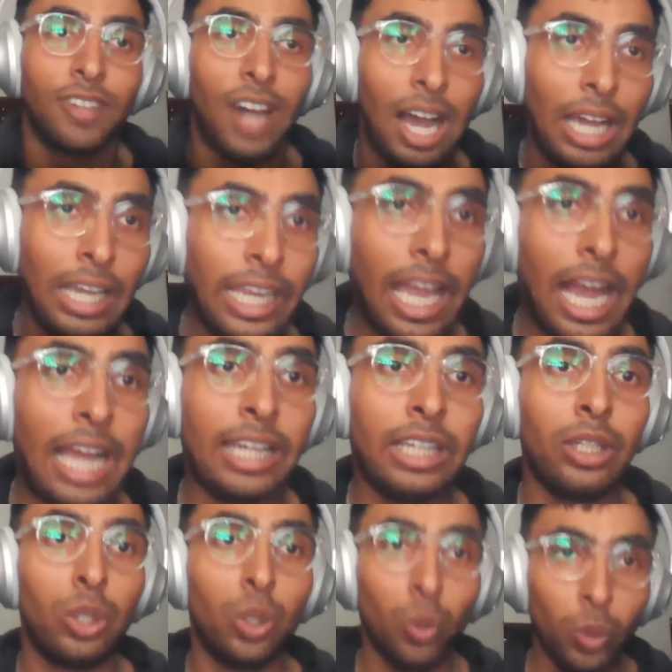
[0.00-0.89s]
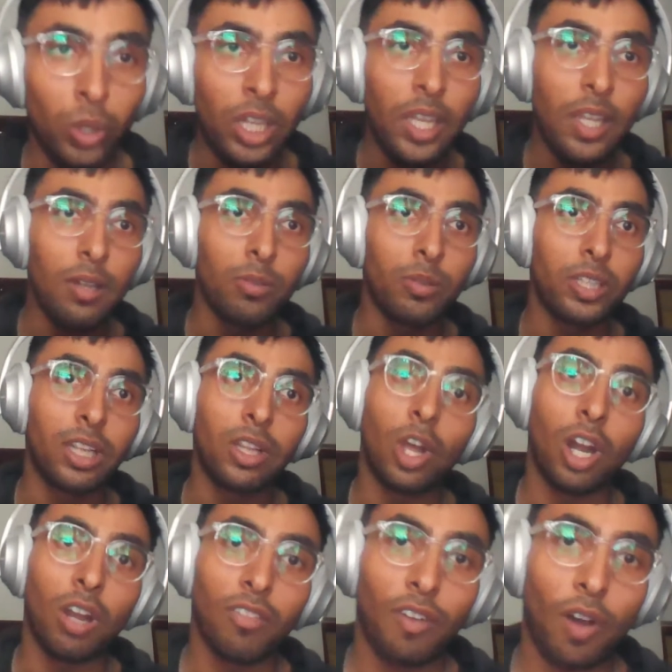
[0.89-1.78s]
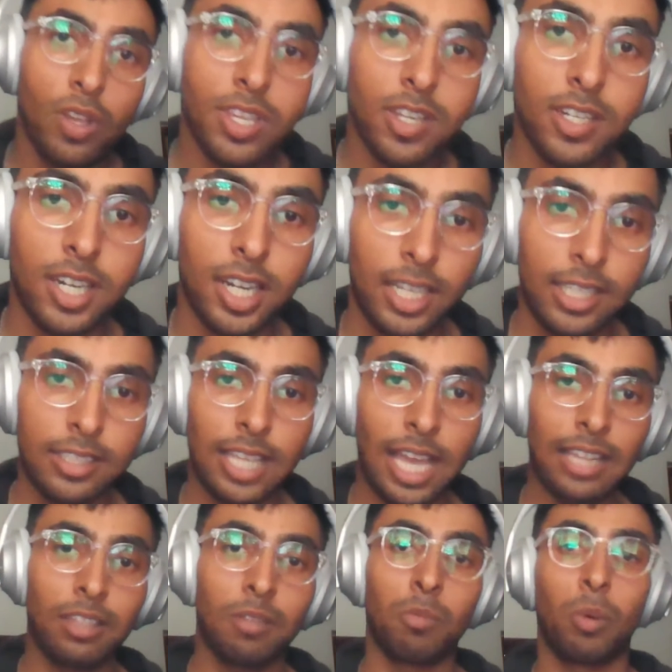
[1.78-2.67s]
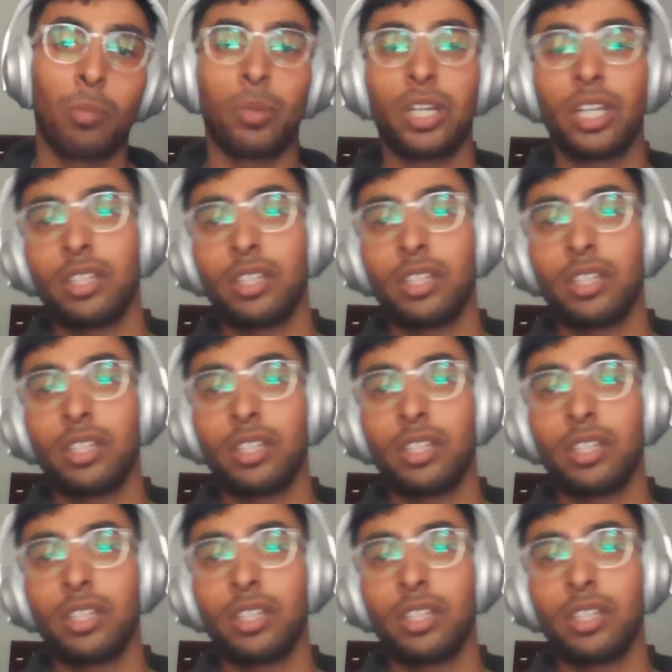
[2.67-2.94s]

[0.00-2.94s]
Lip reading: I do deal with a lot of Austrians at the moment.